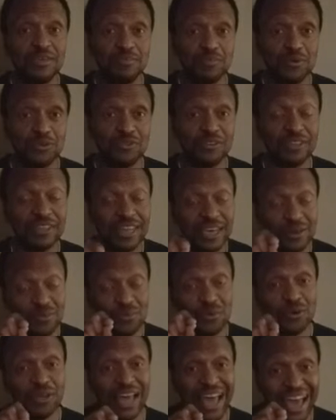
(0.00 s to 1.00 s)
music, they
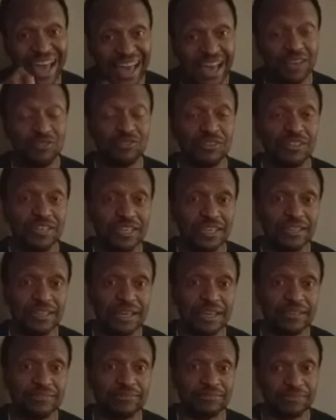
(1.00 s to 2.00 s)
will actually
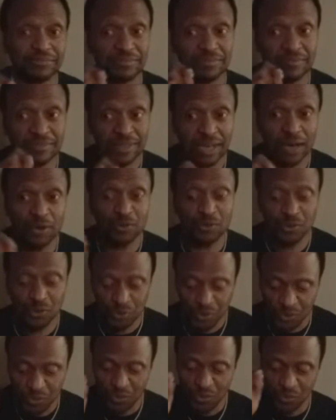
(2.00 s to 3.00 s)
tell
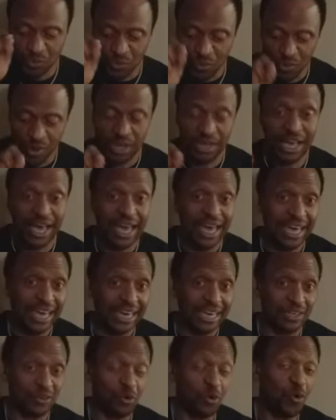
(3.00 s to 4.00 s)
you what
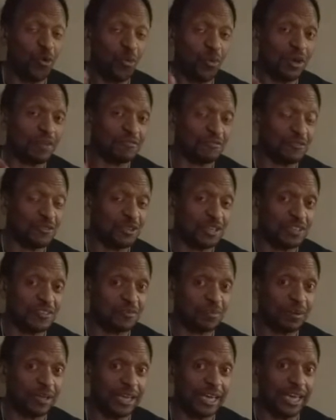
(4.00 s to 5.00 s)
hand or what foot is
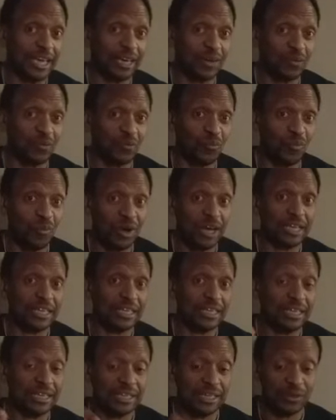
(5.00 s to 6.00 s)
playing what,
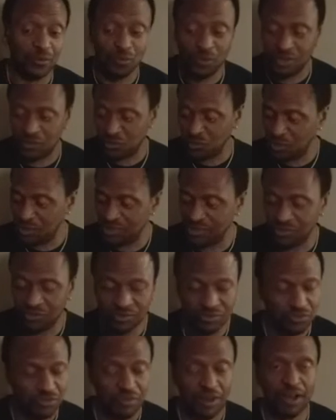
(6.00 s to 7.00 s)
which
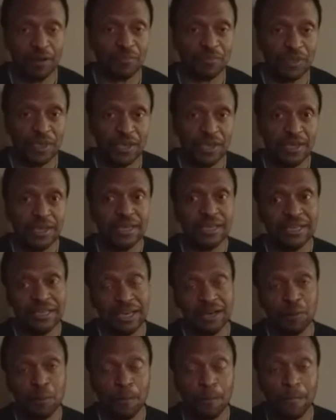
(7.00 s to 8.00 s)
drum.
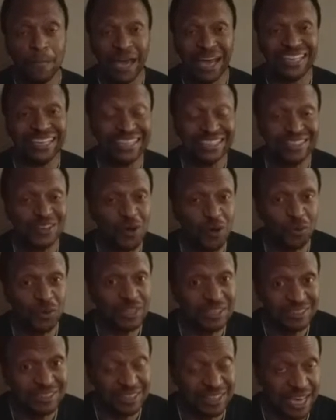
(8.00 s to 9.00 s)
Now, I didn't go
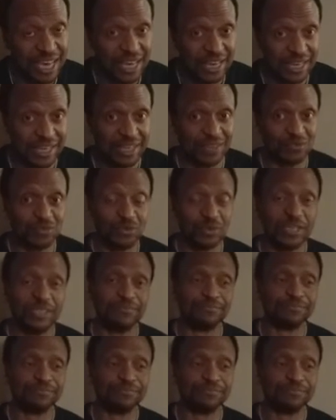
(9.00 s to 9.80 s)
into that last week,